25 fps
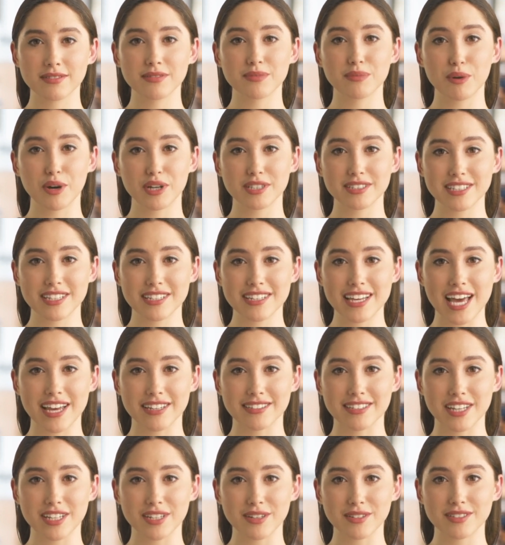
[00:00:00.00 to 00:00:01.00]
Once you
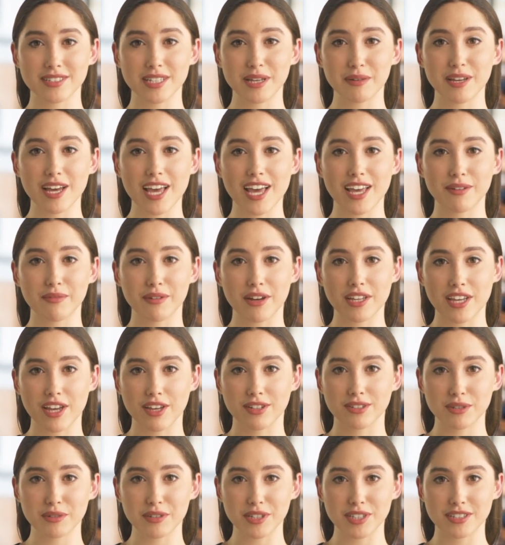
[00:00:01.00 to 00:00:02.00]
max out your SEP IRA
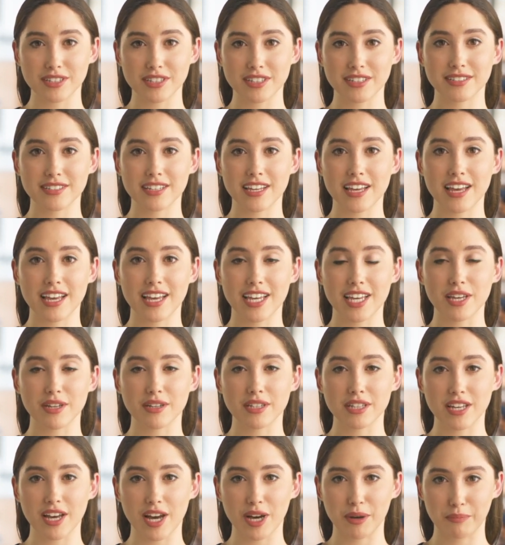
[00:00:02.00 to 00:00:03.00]
contributions, you
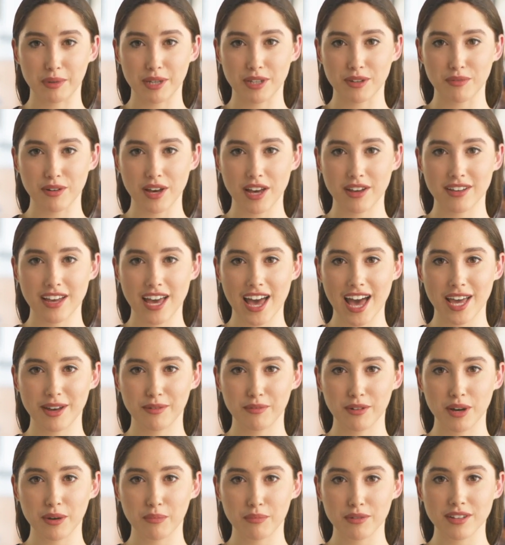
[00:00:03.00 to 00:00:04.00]
can open a Roth
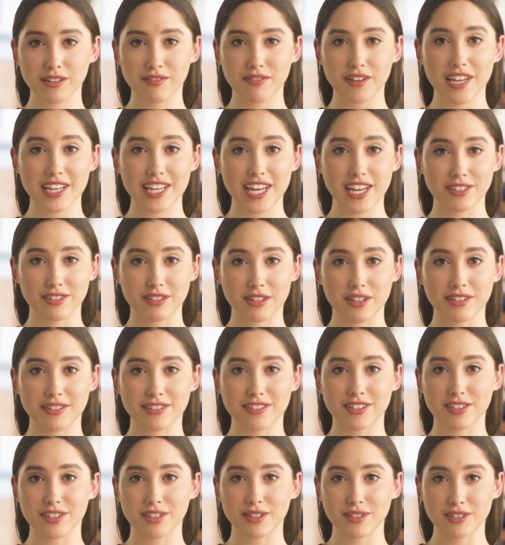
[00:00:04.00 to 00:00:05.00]
IRA with a financial
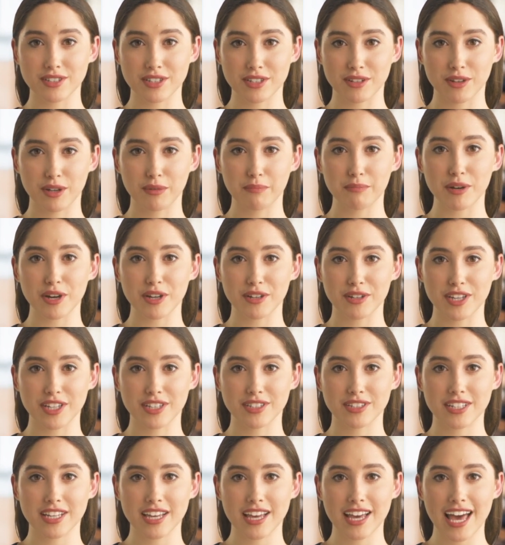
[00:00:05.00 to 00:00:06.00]
institution or
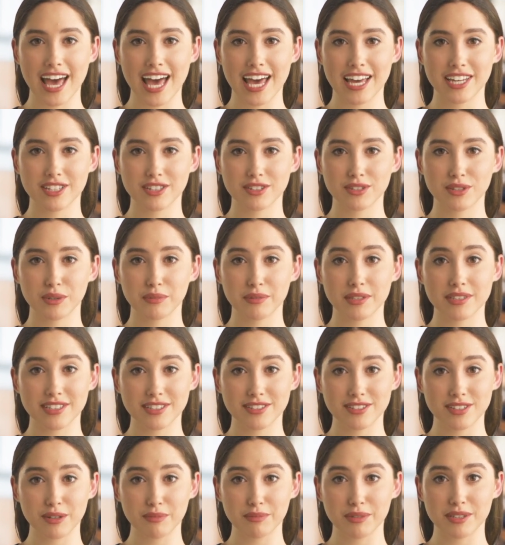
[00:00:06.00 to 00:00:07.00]
brokerage and contribute
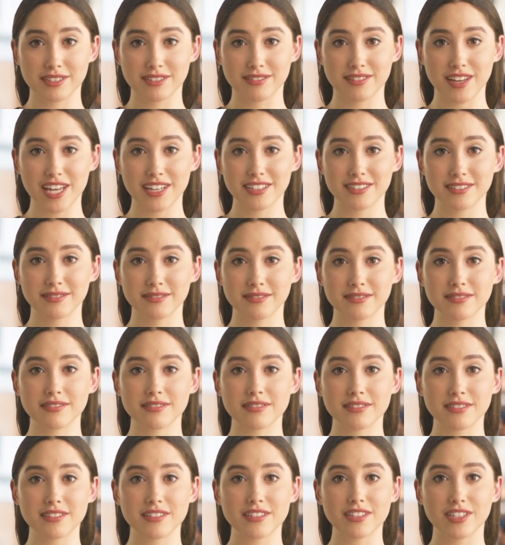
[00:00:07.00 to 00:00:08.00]
the surplus funds.
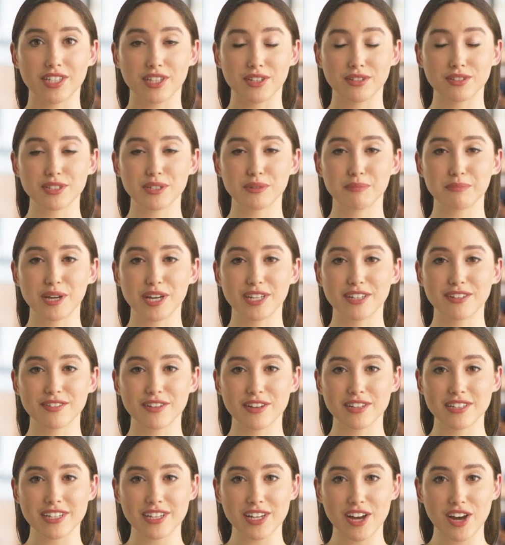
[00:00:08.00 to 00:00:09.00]
You should
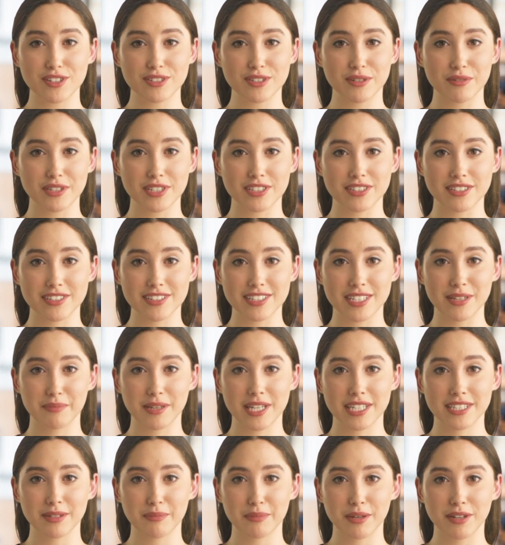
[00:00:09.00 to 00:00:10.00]
monitor the contributions you
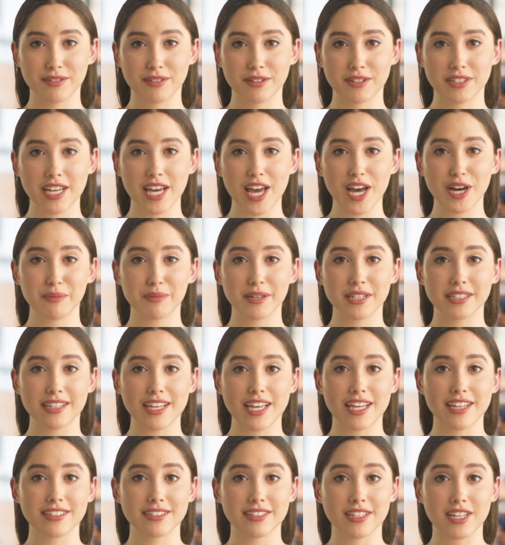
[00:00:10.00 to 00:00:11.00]
make to both retirement
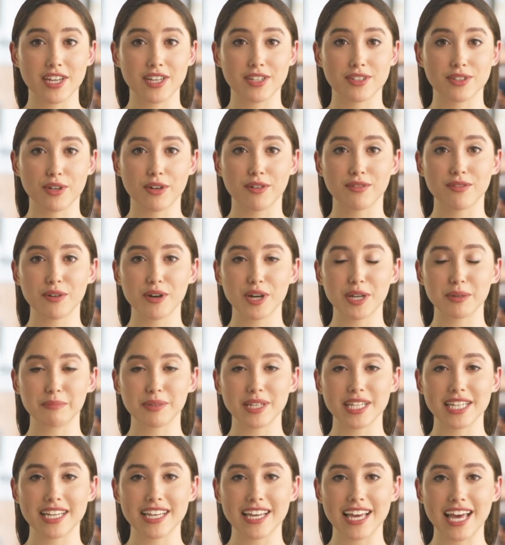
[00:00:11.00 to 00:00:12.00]
plans to avoid
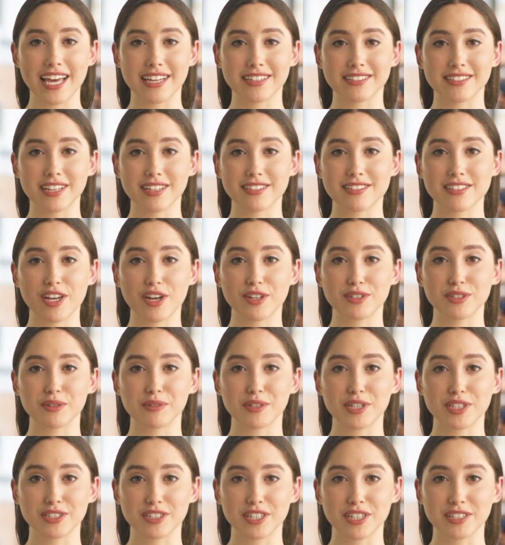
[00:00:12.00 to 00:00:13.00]
making excess
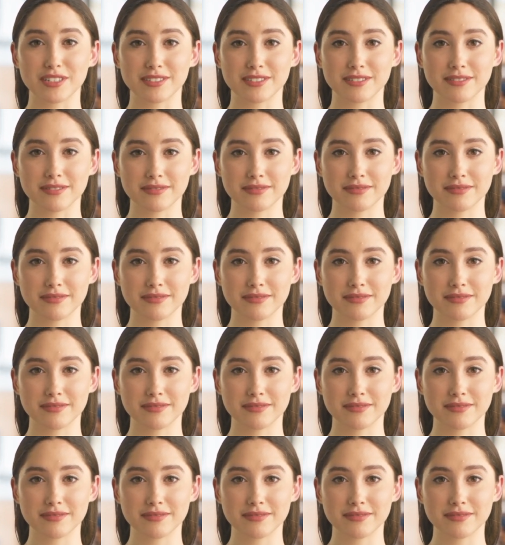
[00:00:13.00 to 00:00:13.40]
contributions.